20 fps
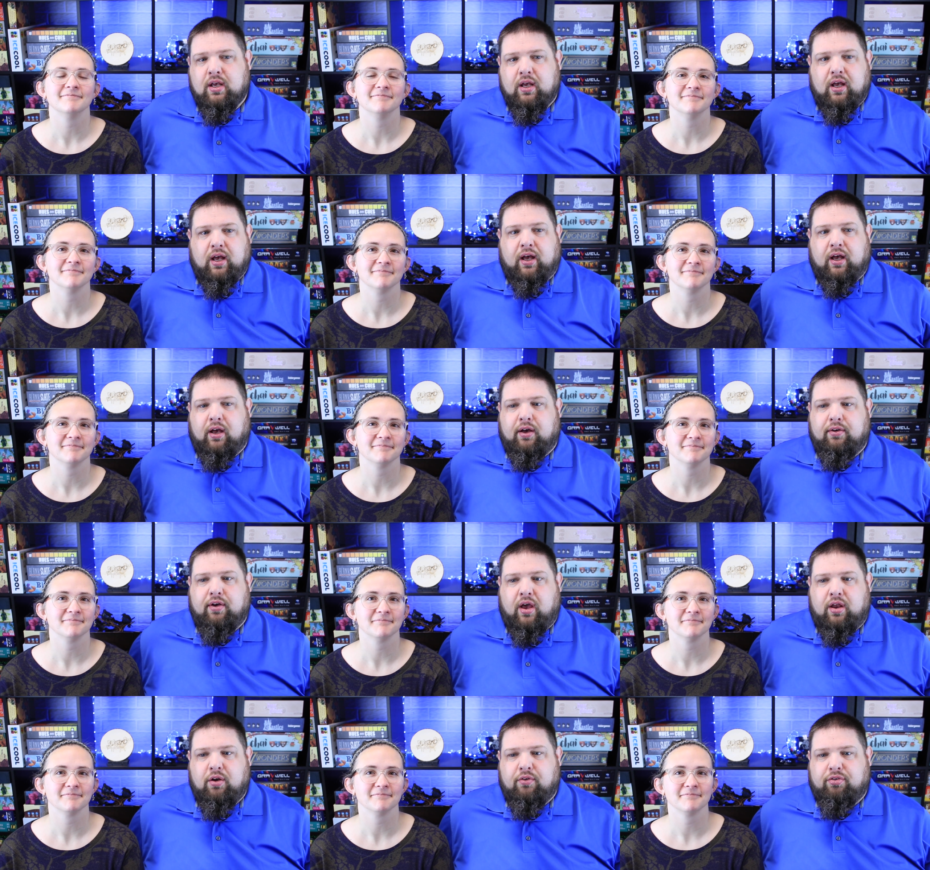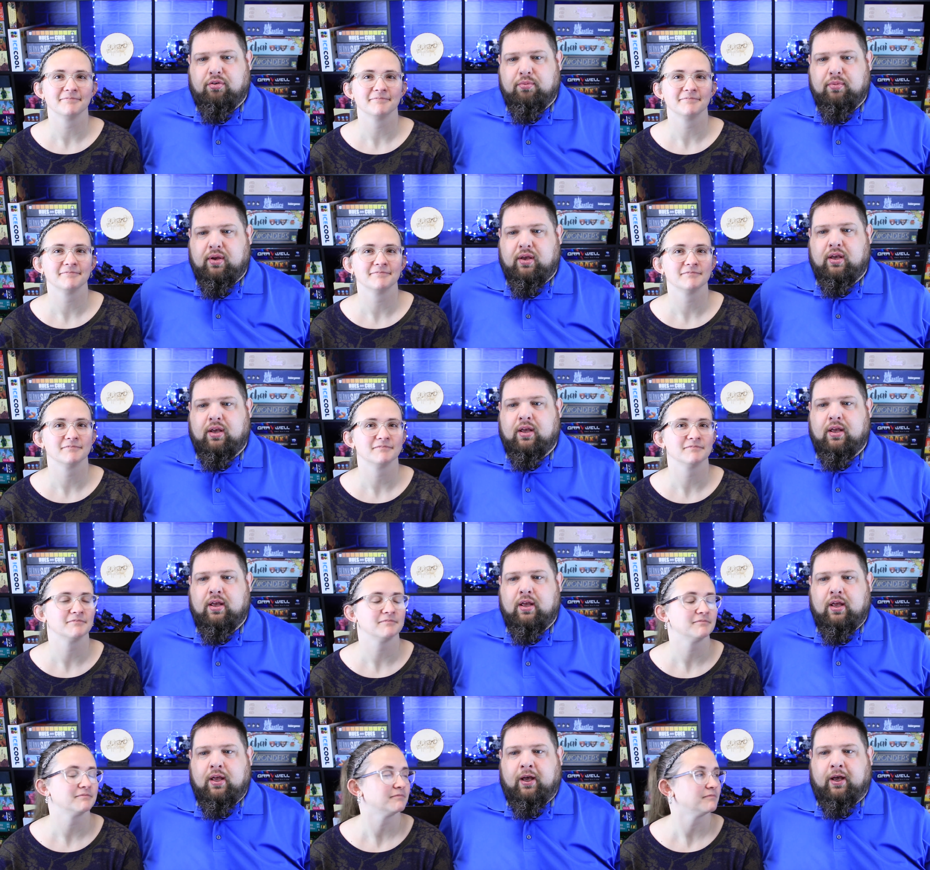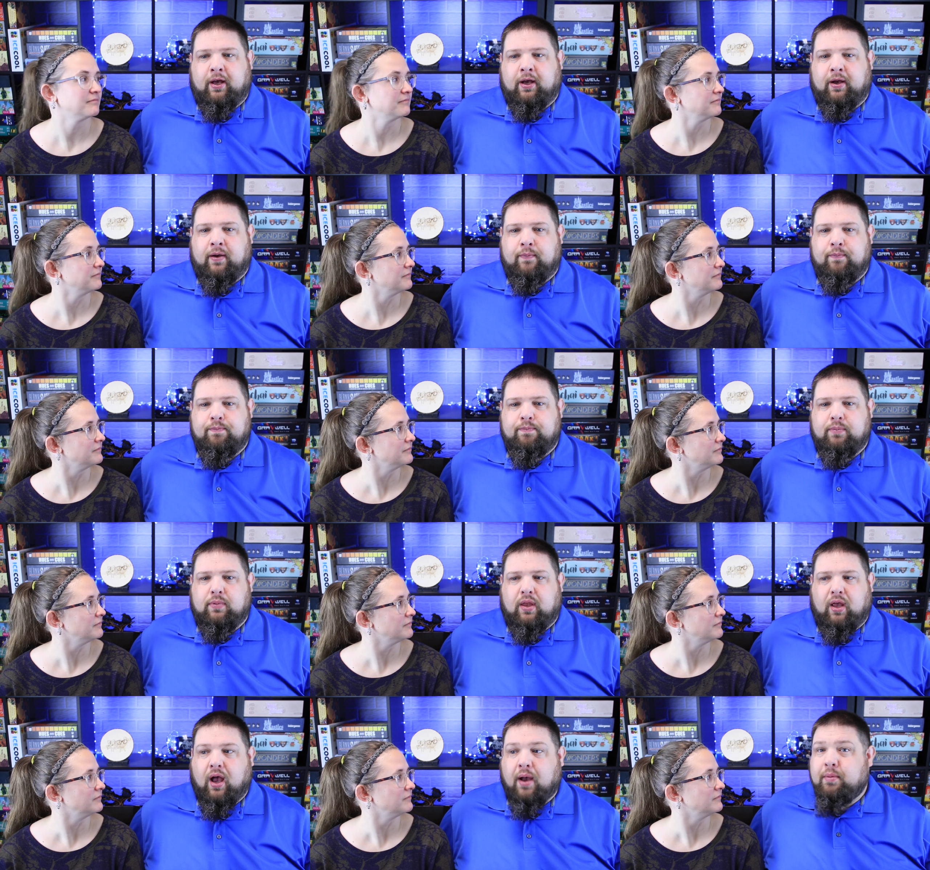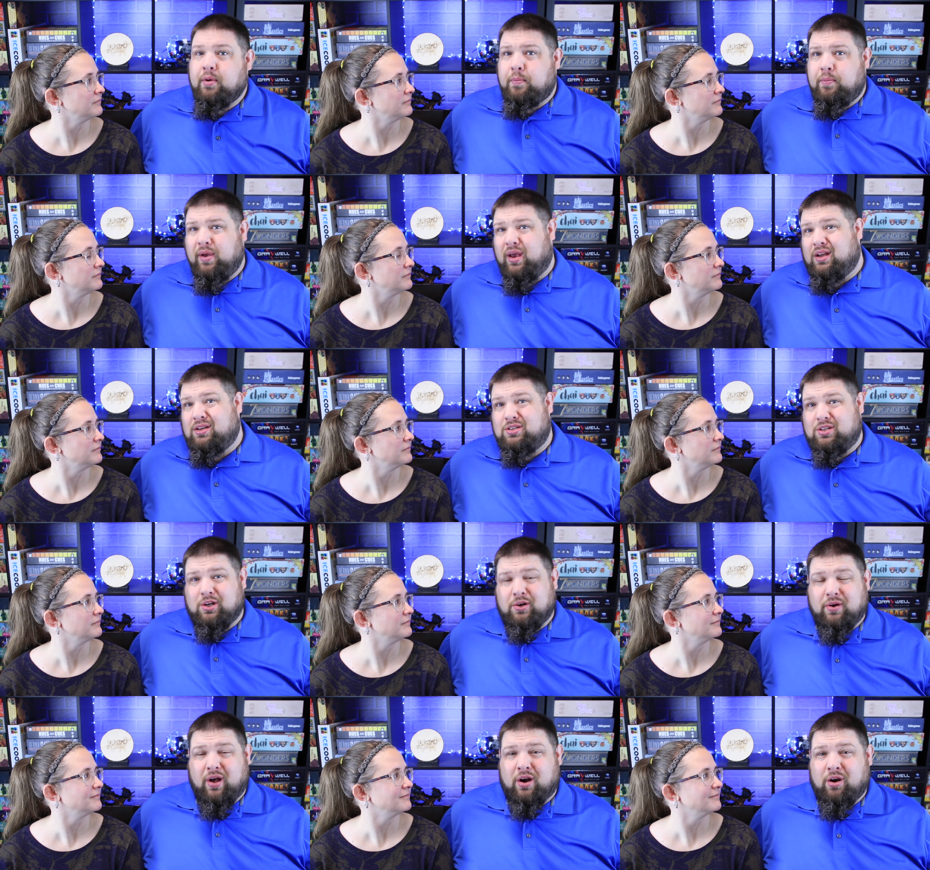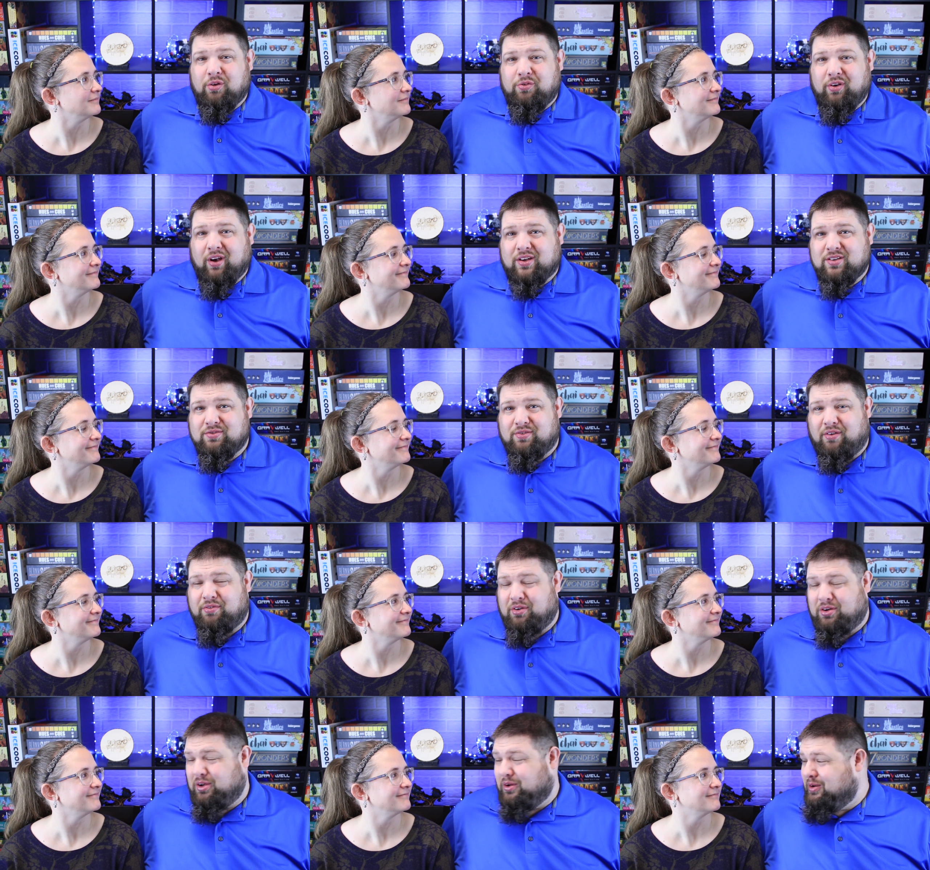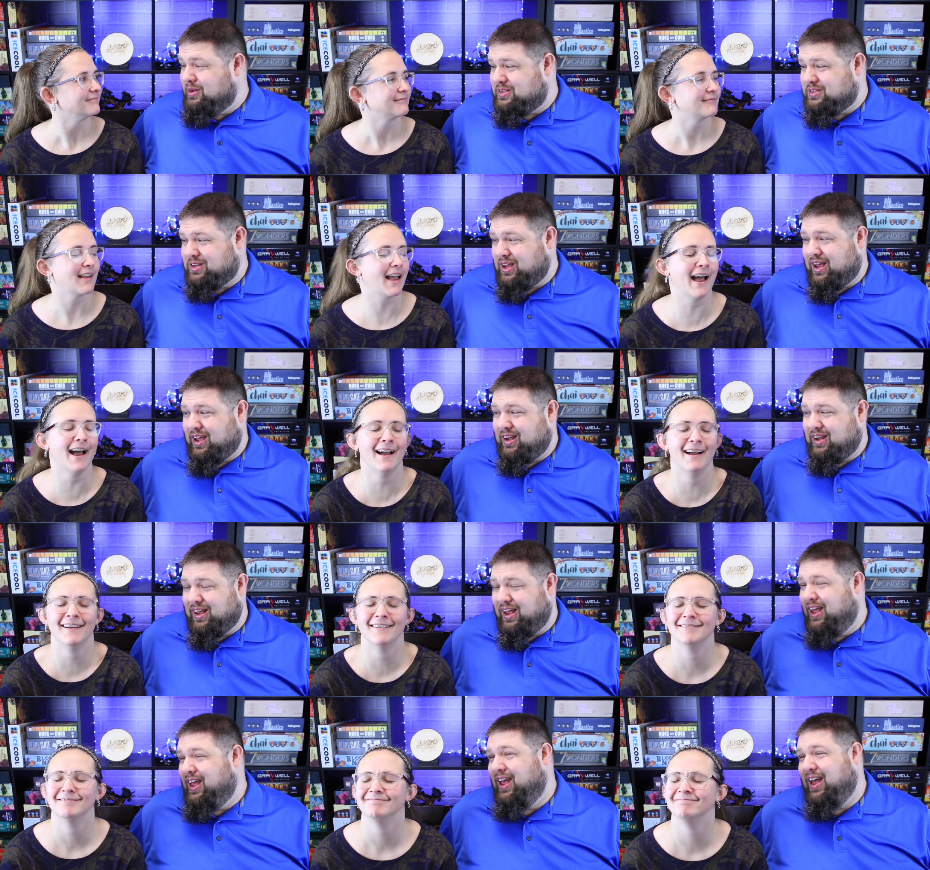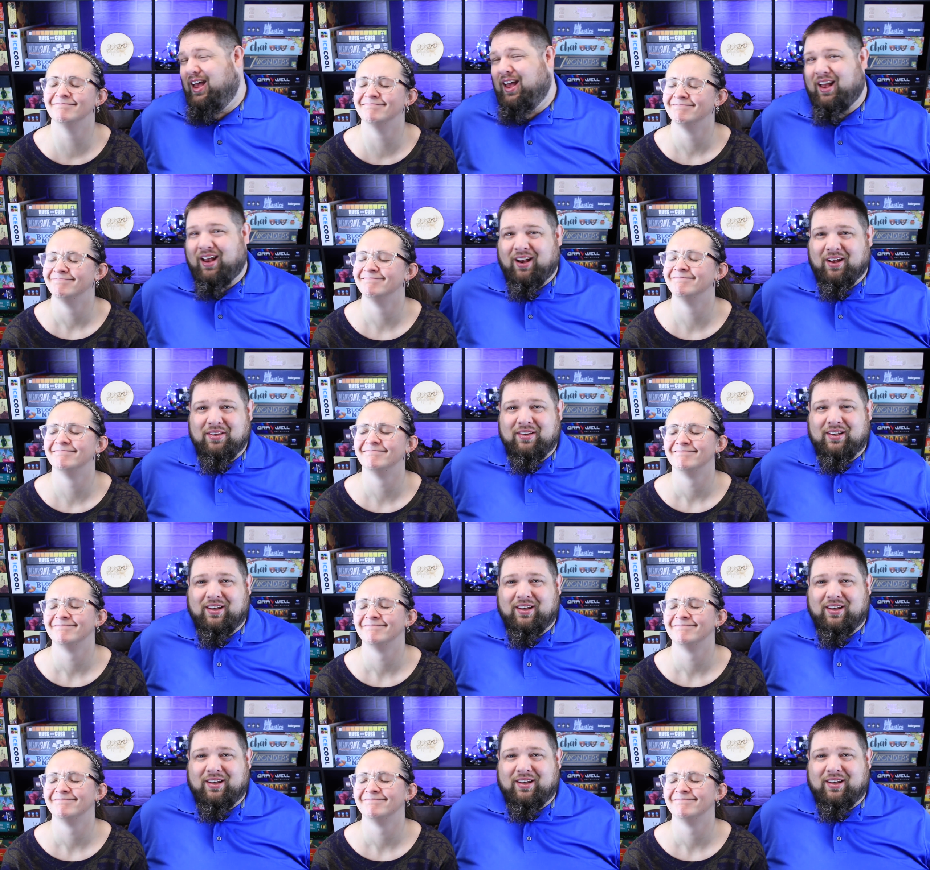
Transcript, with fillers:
Speaker 1: I know for me, I'm a big dude. I don't know if you guys have ever noticed that. Like on the